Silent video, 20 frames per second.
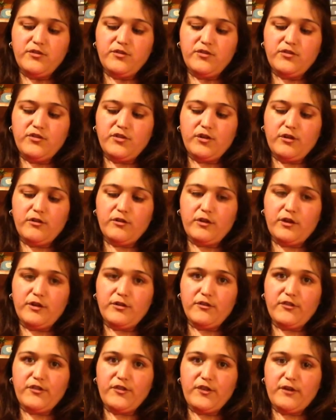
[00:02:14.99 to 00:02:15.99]
turn on
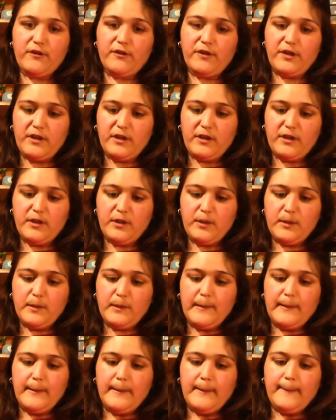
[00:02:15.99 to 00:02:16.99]
your Siri.
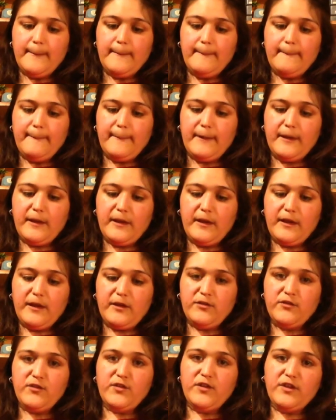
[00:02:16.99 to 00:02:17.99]

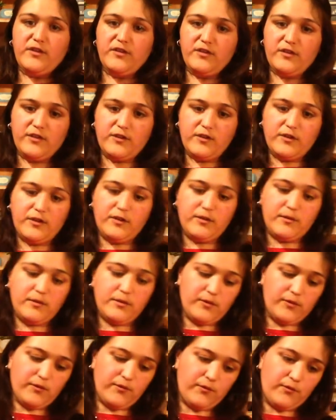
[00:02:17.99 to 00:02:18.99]
And the
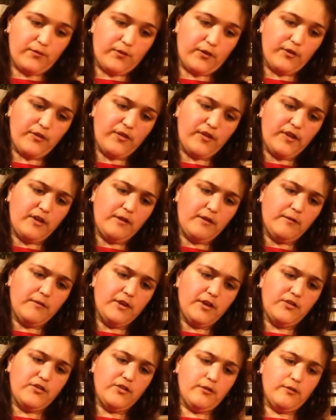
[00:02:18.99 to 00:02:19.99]
first thing I
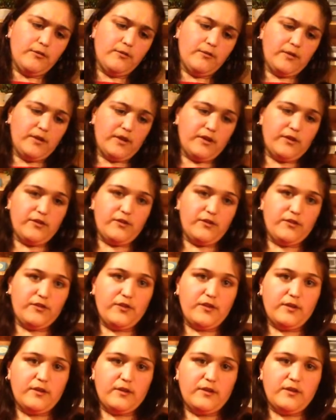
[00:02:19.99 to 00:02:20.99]
want to do is
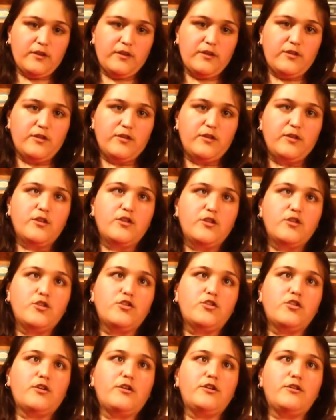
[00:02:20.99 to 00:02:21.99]

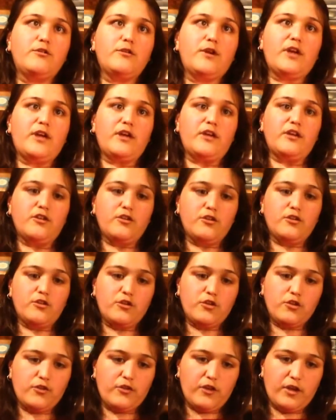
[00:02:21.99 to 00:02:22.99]
show you
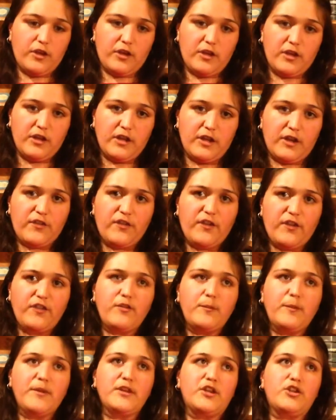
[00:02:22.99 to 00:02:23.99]
an
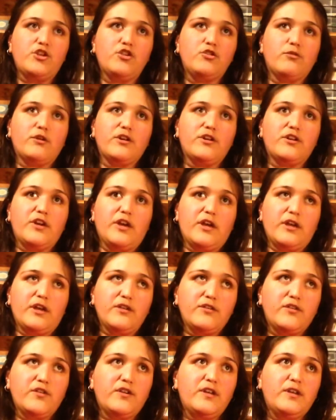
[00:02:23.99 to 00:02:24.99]
accessibility
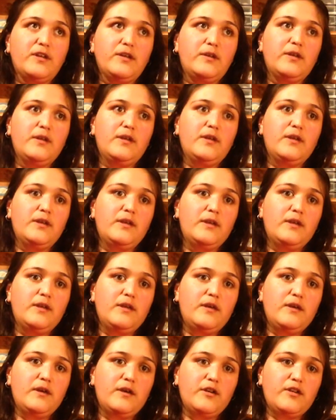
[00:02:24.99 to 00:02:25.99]
shortcut.
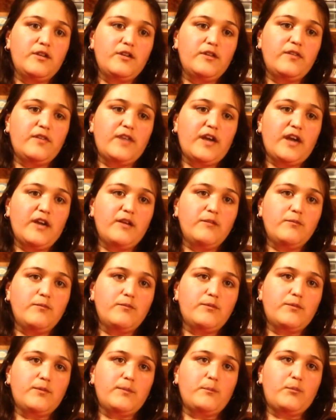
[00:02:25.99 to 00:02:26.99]
And that
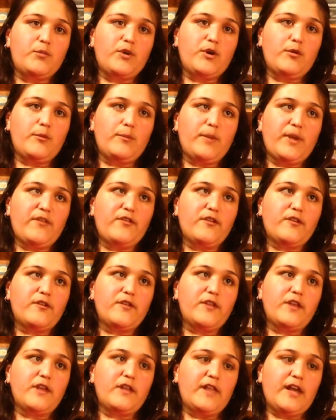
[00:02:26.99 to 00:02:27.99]
will
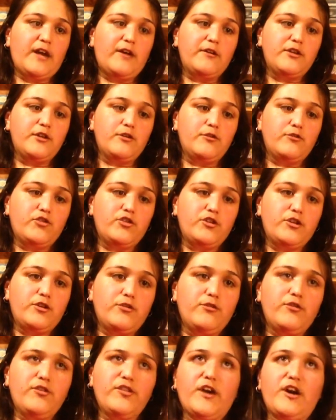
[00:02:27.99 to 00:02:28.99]
basically allow you to
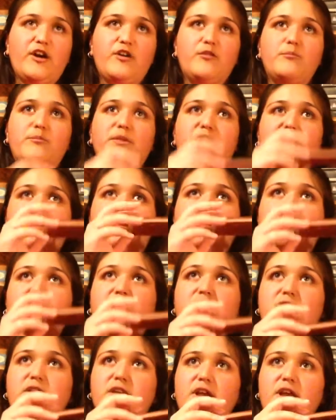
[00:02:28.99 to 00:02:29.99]
use the home button
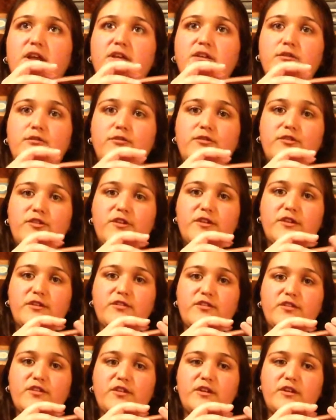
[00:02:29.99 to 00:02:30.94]
and use it